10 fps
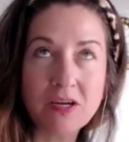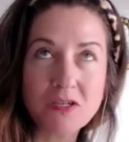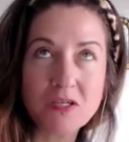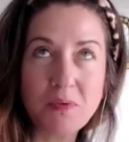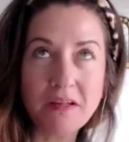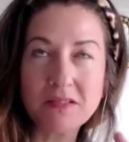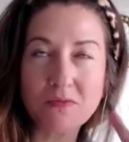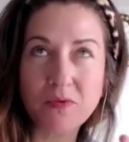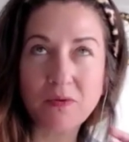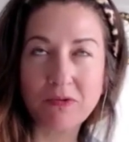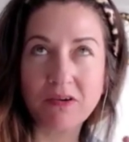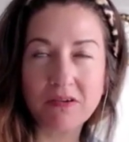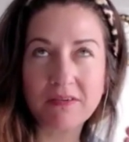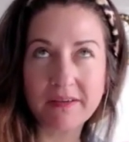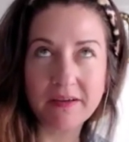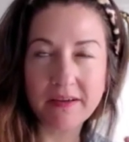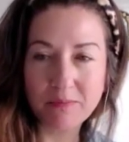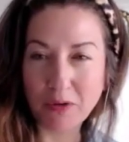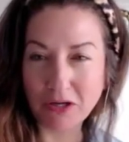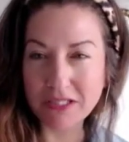touched upon this when we were
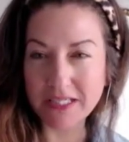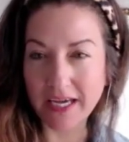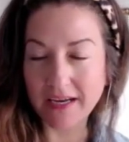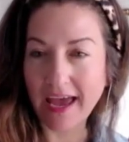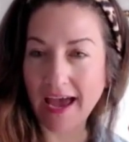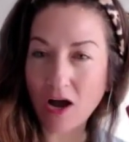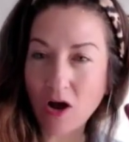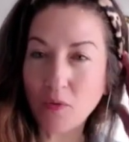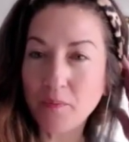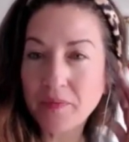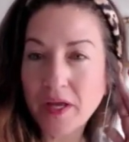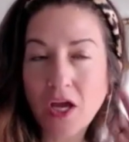in person, how